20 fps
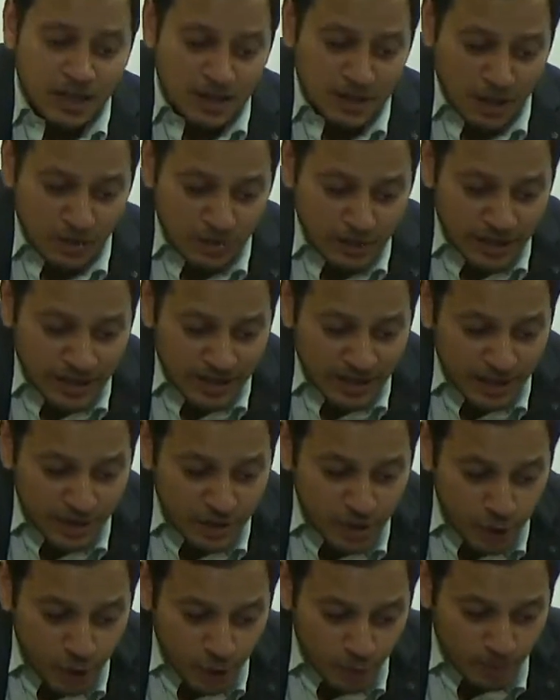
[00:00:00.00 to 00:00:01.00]
Now there are
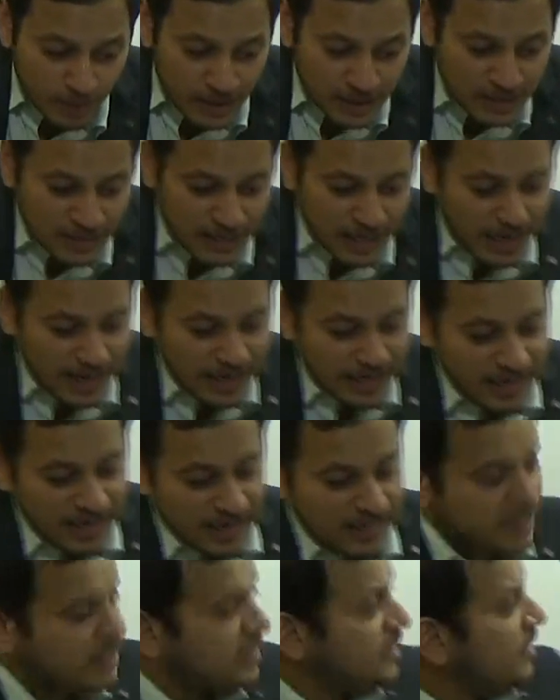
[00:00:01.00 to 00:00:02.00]
numerous
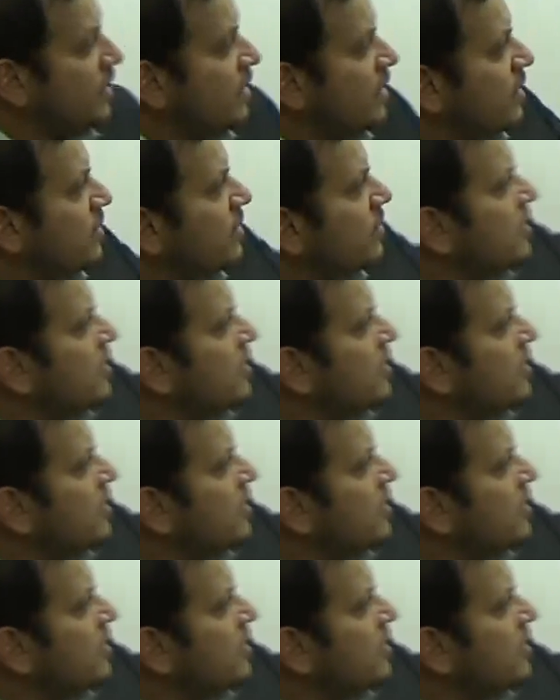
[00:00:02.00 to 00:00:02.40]
islands here.